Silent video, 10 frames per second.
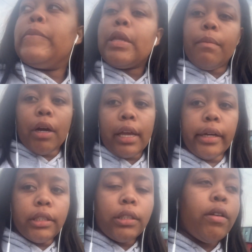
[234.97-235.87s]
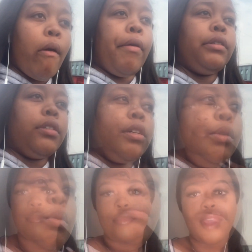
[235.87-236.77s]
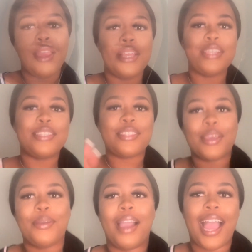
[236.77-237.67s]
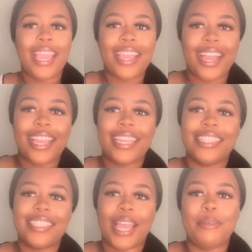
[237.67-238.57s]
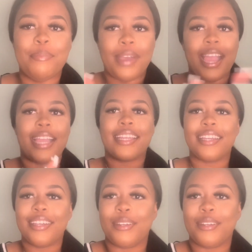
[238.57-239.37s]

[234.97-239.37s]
But yeah, all will be fine. So hi guys, I'm back.